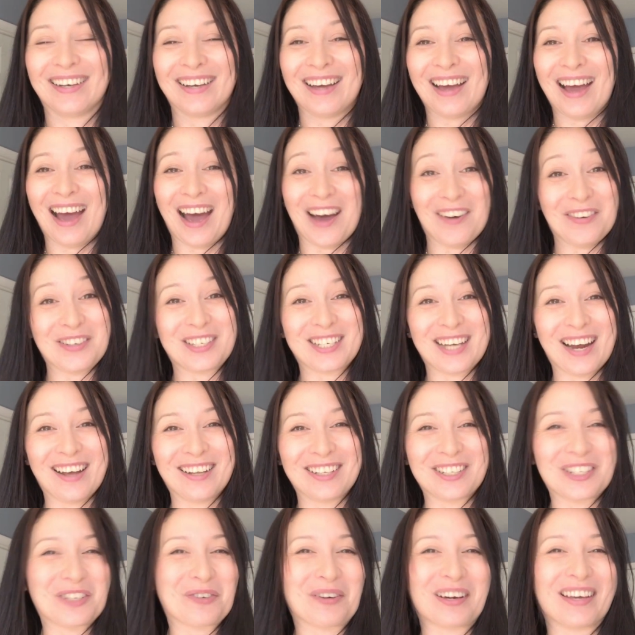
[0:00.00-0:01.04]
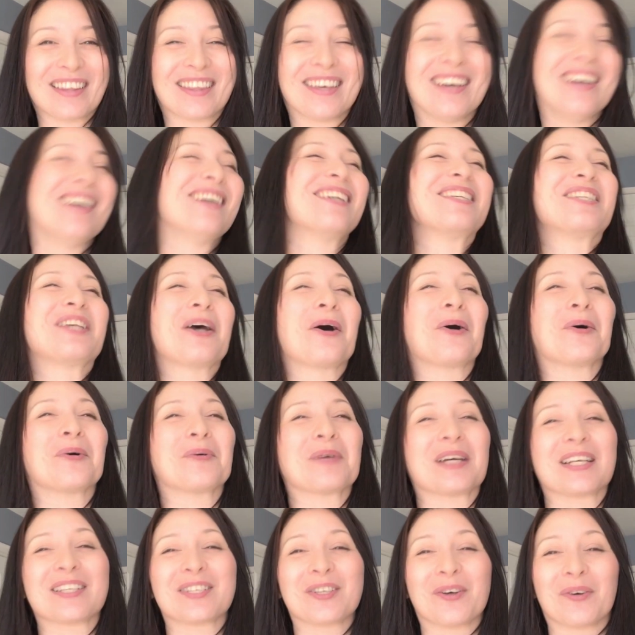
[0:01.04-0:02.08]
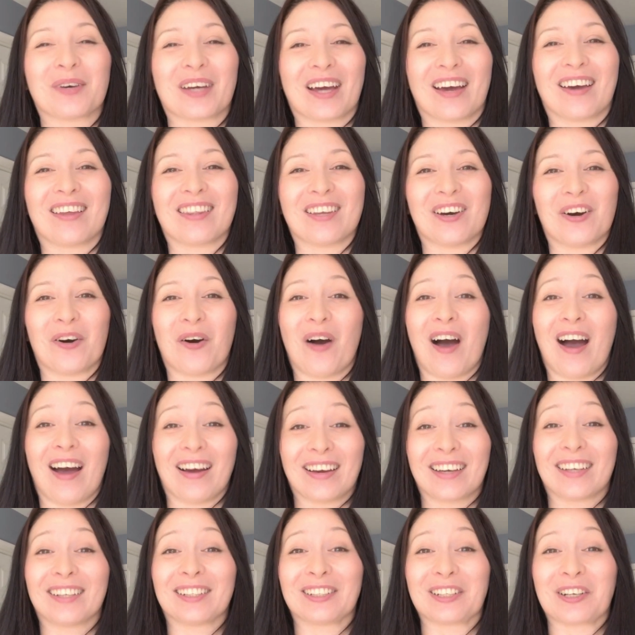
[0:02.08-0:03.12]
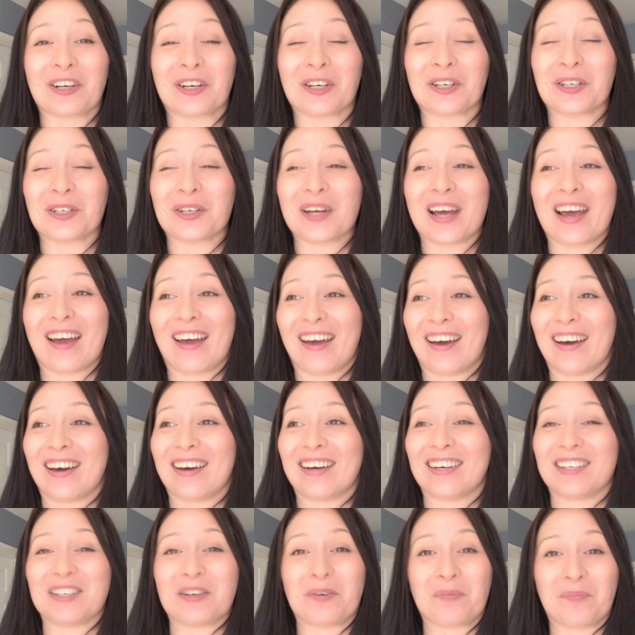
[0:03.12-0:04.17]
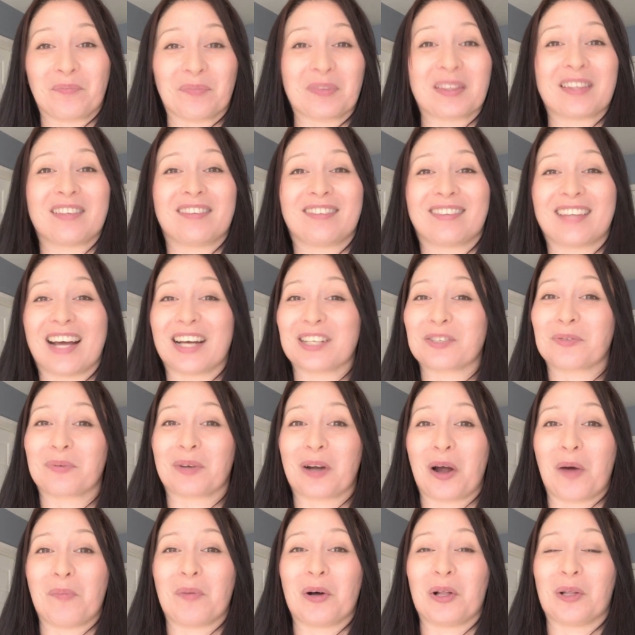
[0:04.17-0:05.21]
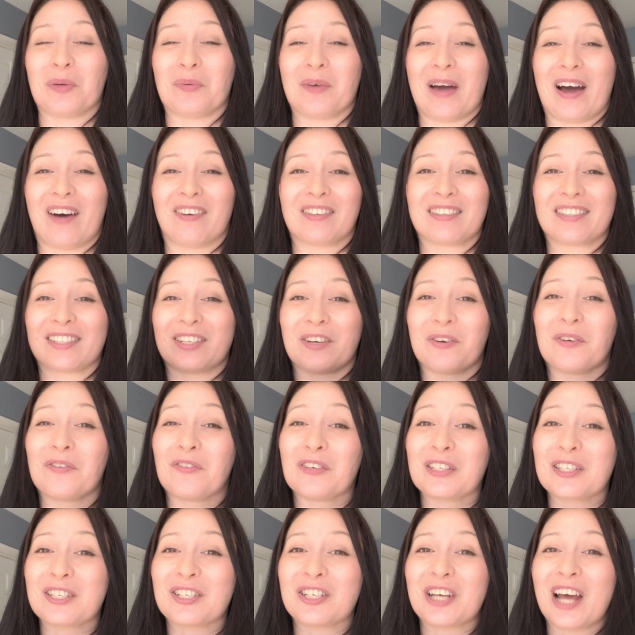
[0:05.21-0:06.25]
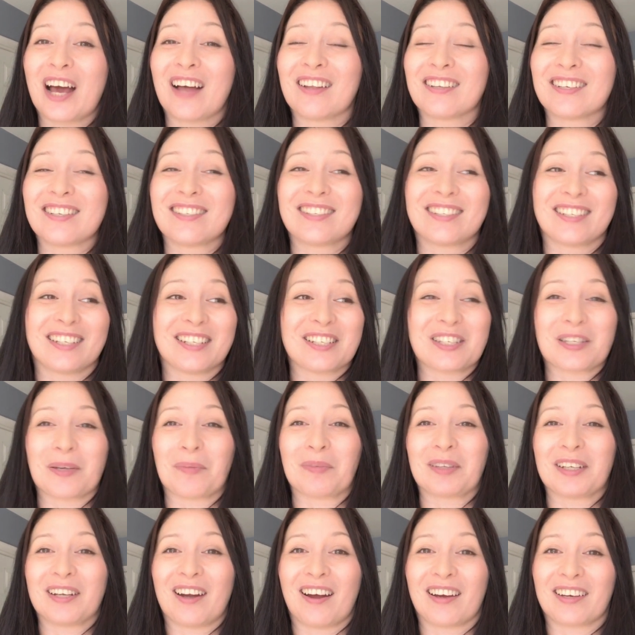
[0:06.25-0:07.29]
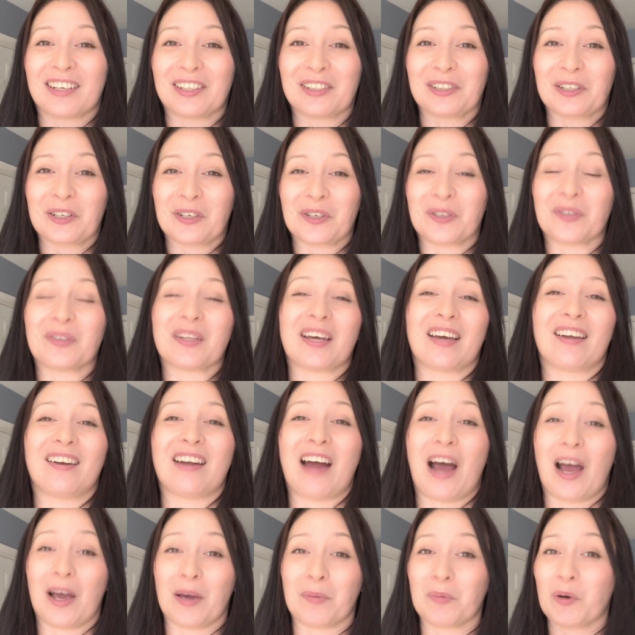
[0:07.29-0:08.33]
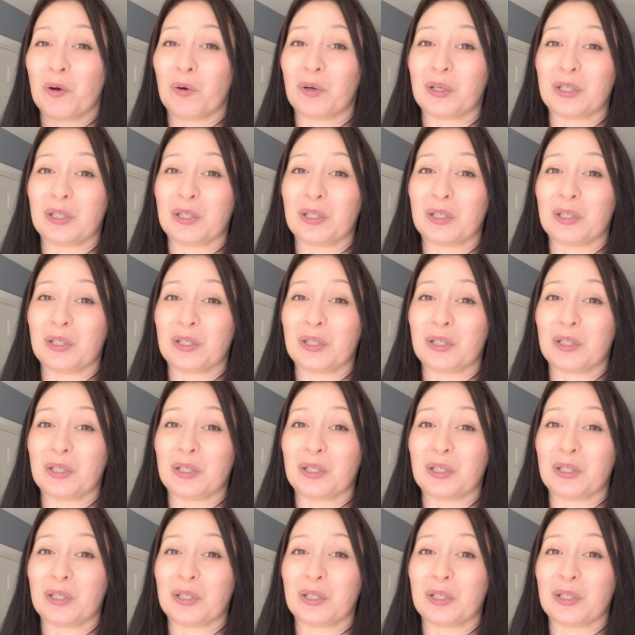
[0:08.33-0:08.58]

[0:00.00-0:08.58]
have a challenge with. So it's okay though. I can learn, and that's what I'm all about. So if it's a challenge and it's something I can learn, then I am going